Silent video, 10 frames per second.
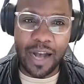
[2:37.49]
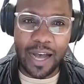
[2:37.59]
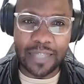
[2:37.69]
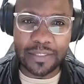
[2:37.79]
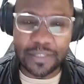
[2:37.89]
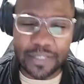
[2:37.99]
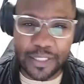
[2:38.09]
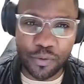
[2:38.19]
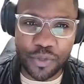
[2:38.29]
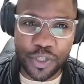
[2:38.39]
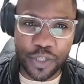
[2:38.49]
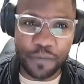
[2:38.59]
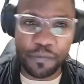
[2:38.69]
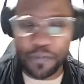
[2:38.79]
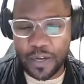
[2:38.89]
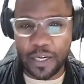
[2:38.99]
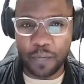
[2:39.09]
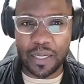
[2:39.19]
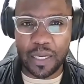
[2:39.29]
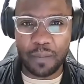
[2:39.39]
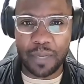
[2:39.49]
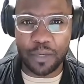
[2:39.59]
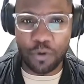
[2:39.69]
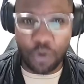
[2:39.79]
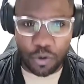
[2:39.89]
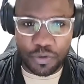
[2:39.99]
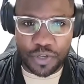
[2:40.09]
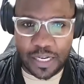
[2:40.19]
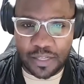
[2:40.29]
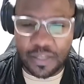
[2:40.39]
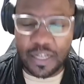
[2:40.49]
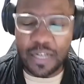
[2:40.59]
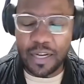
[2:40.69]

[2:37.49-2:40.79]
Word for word: until she fell and became unconscious.